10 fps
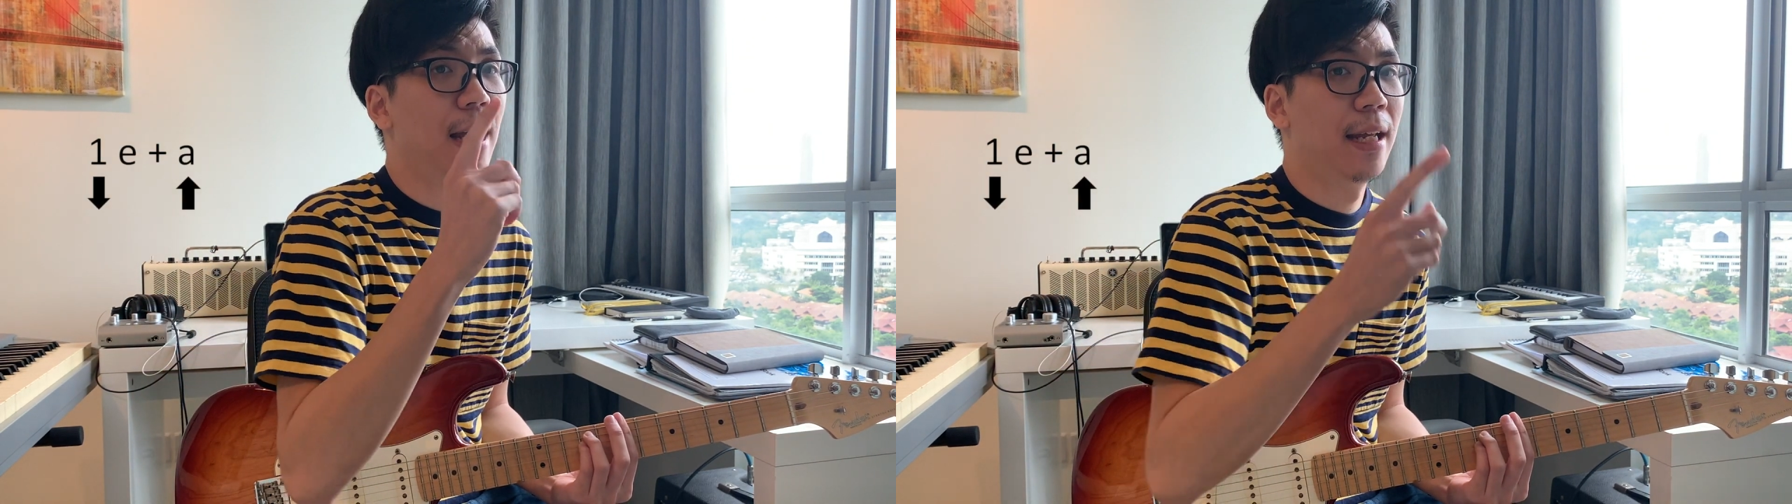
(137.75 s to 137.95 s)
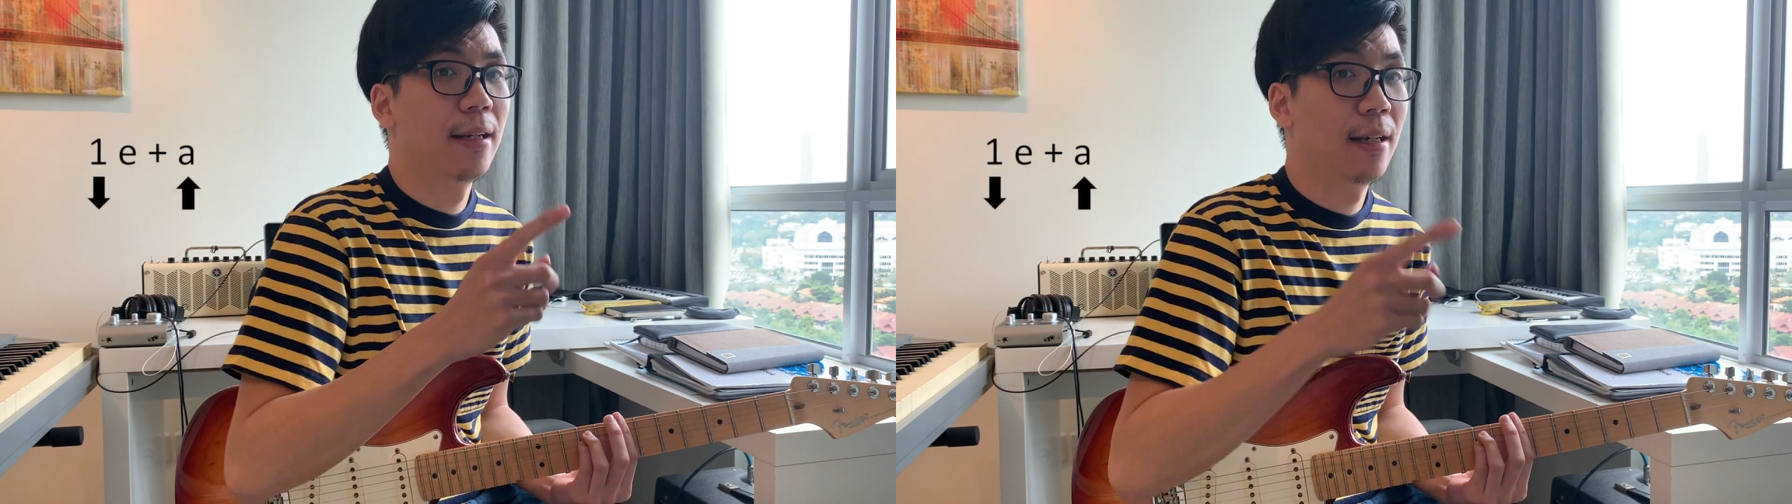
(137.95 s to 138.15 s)

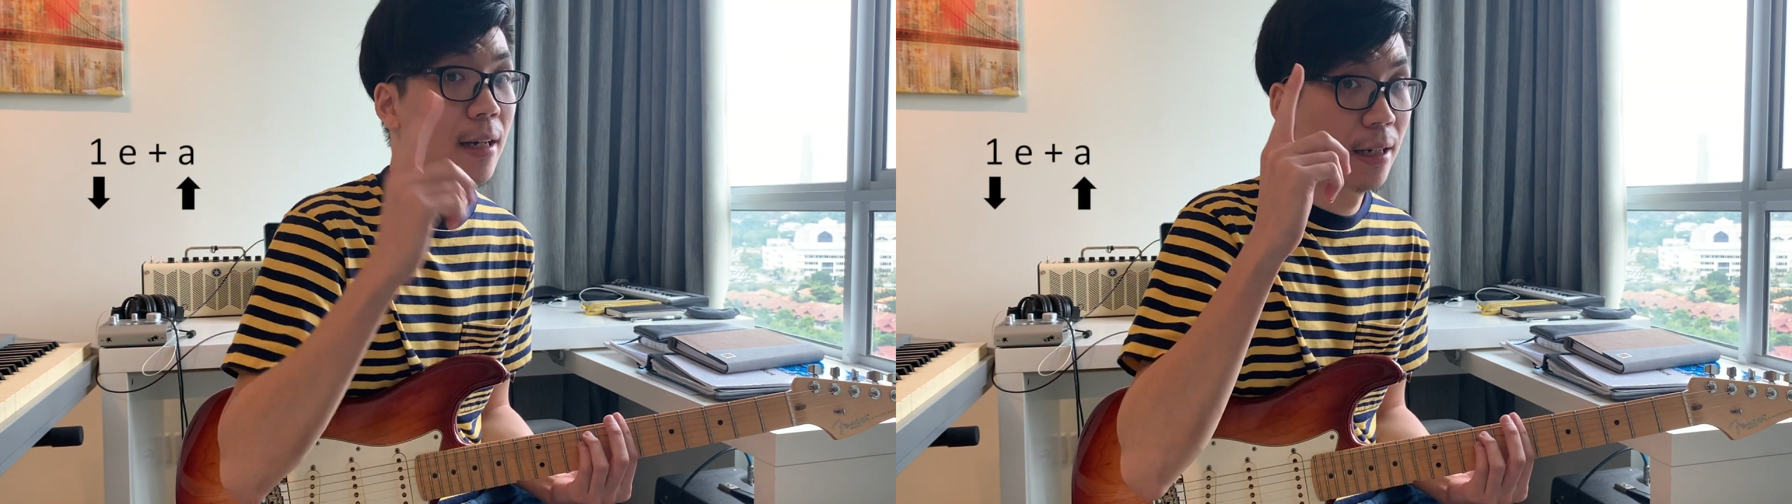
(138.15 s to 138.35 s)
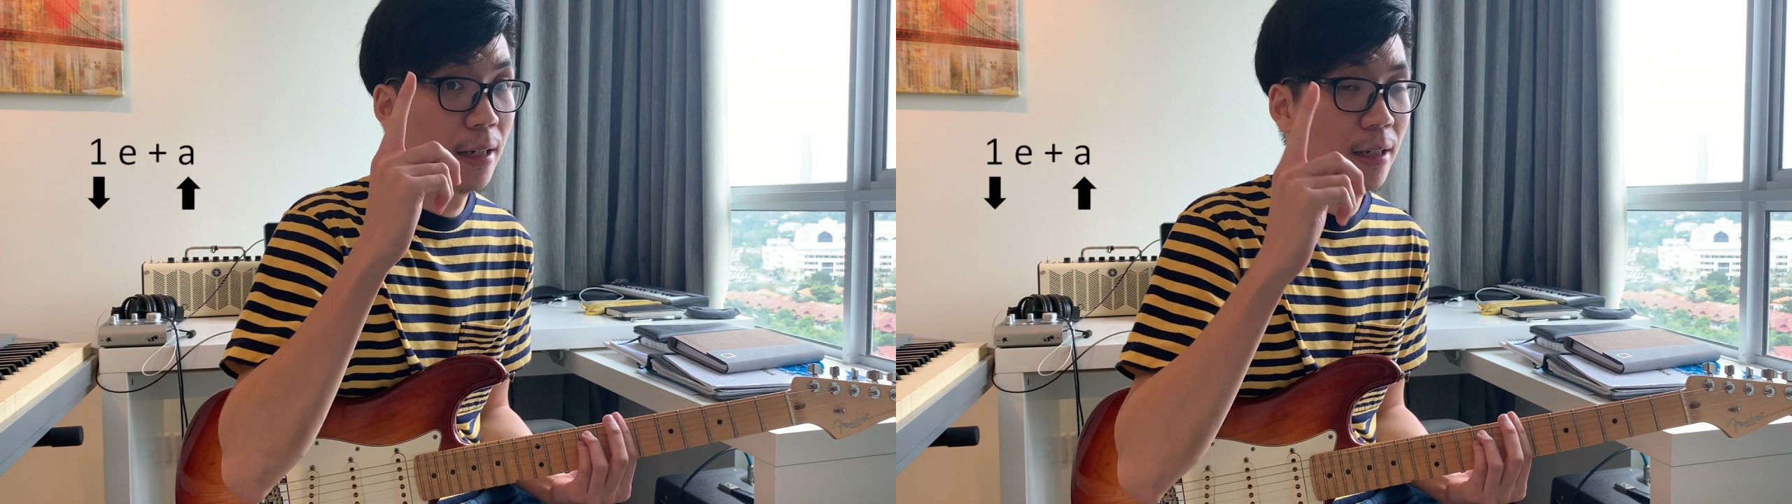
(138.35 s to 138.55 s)
and
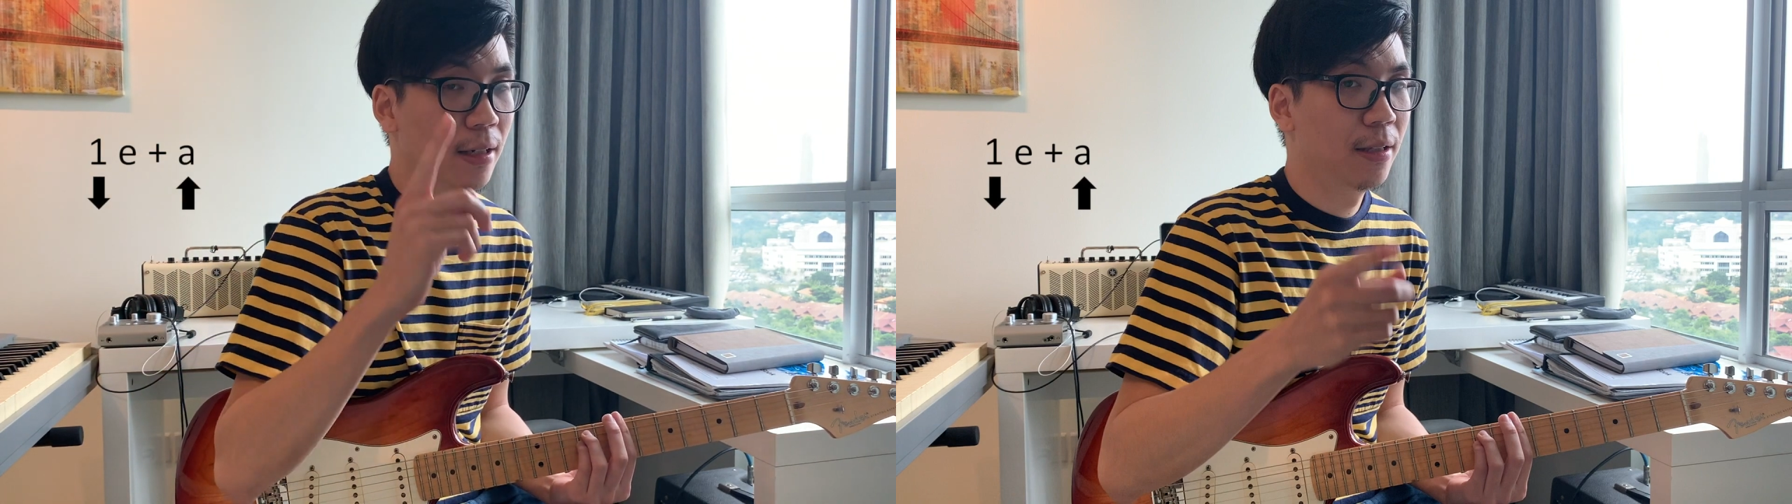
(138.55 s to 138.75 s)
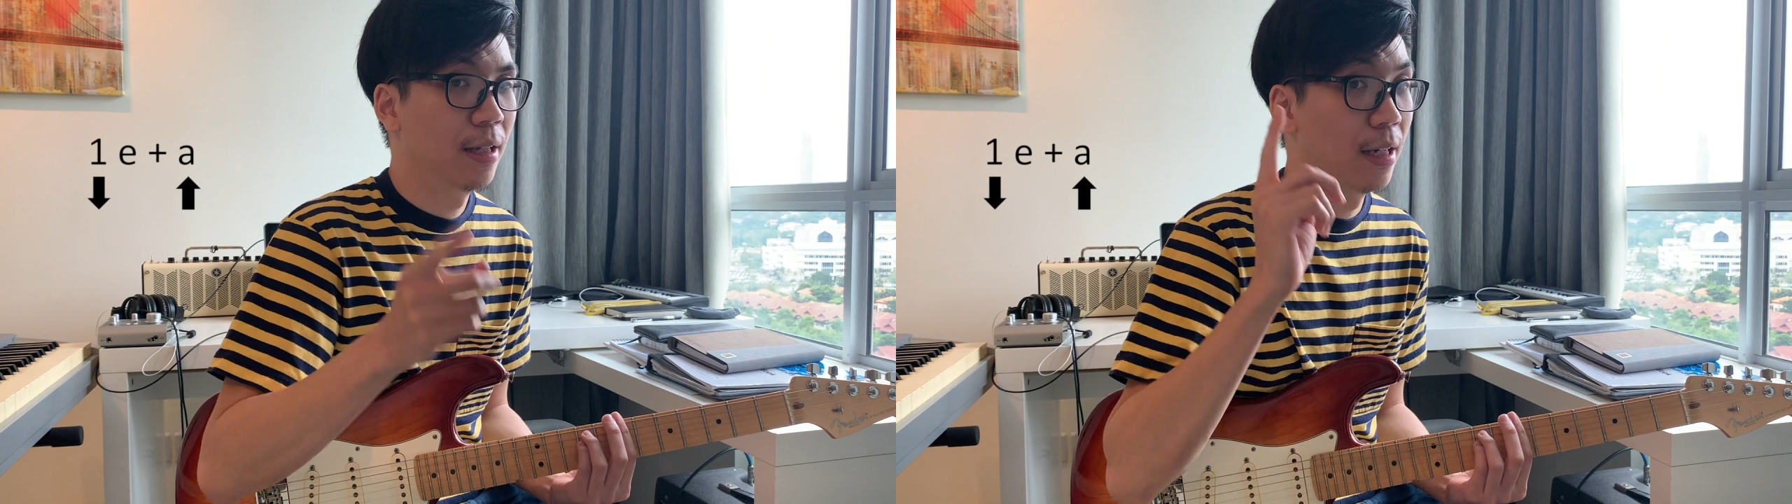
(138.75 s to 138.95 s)
the
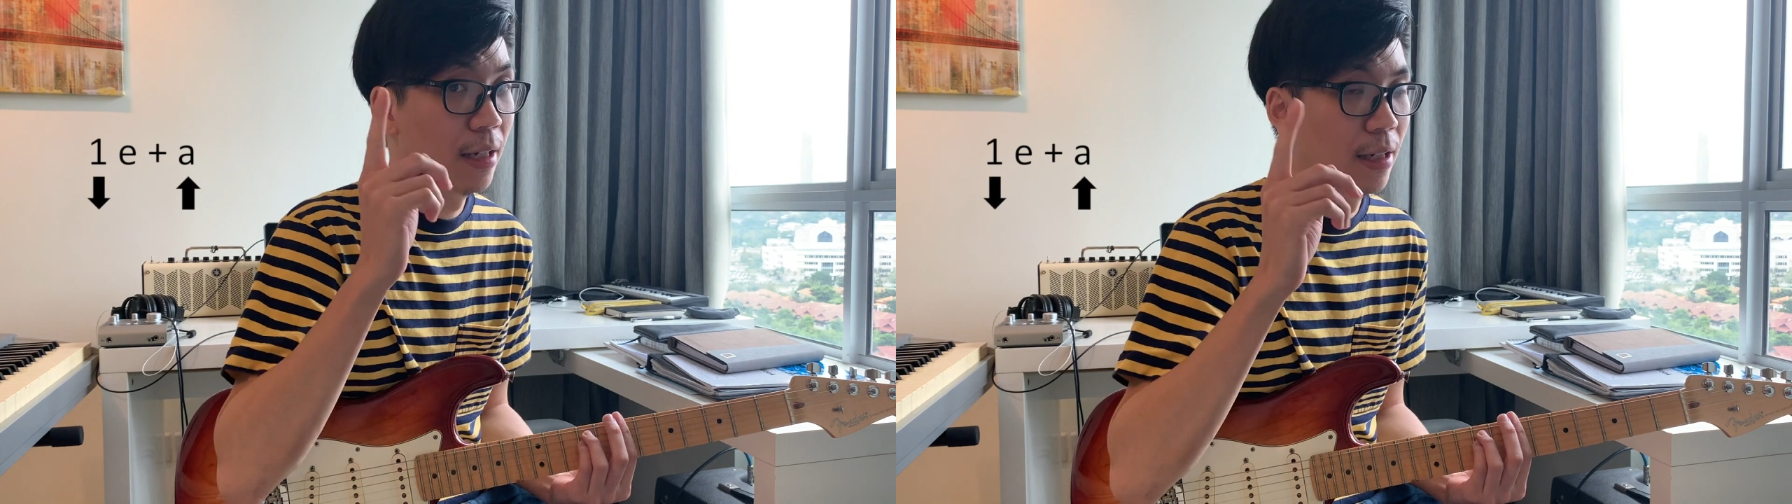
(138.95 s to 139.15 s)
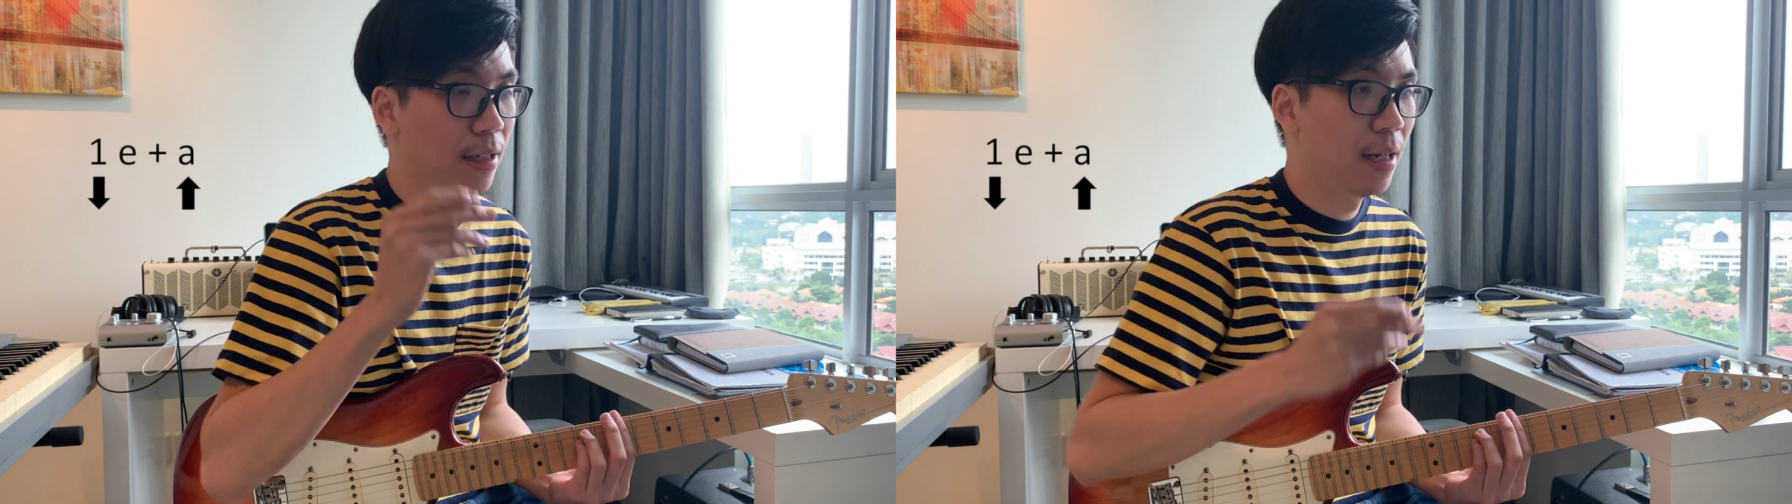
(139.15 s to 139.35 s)

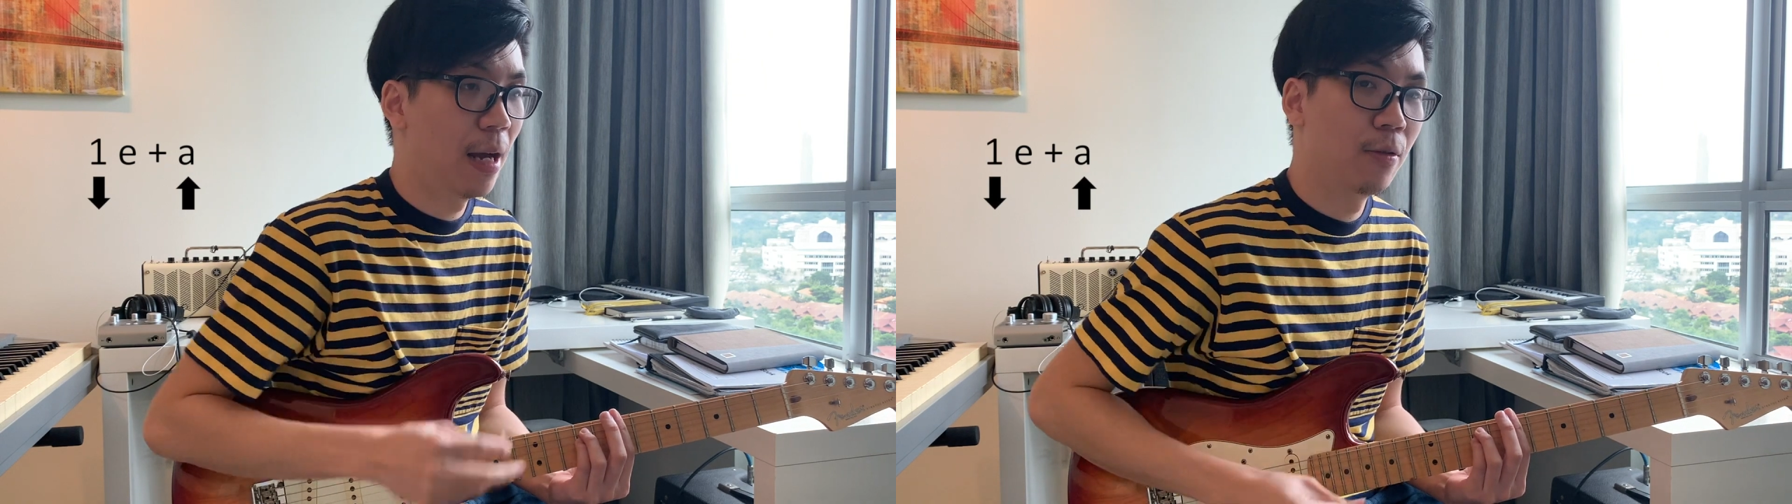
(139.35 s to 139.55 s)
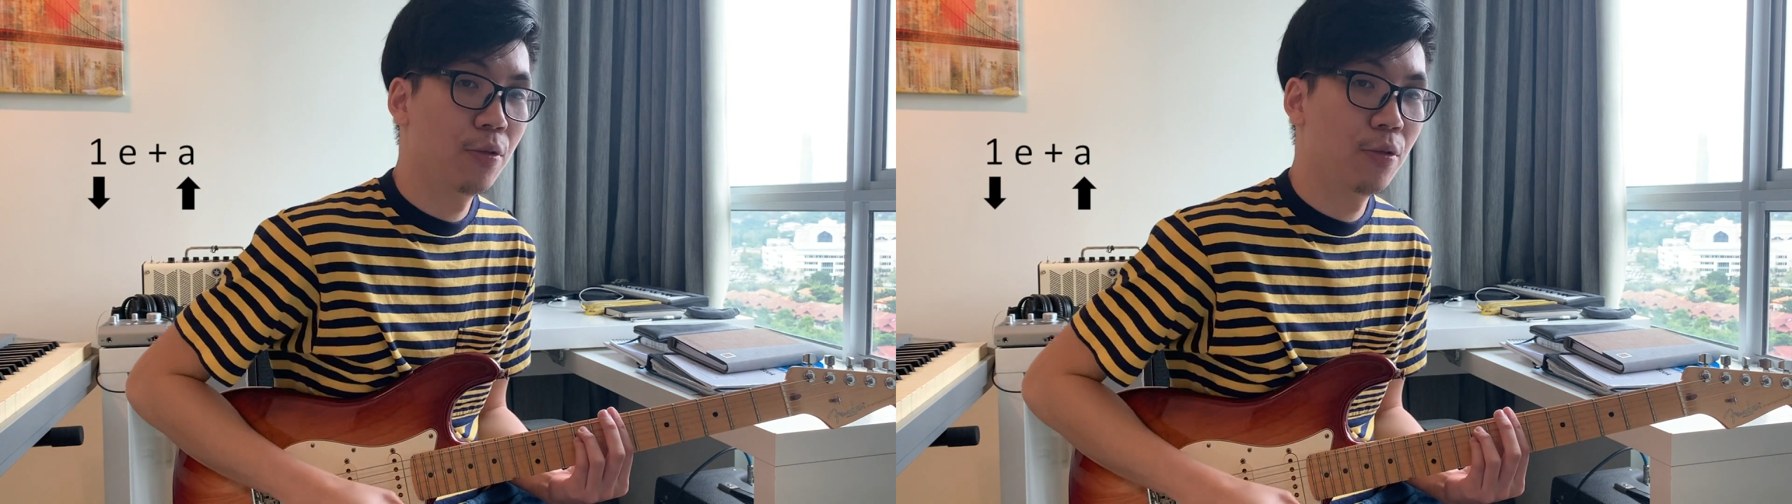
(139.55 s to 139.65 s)
I'm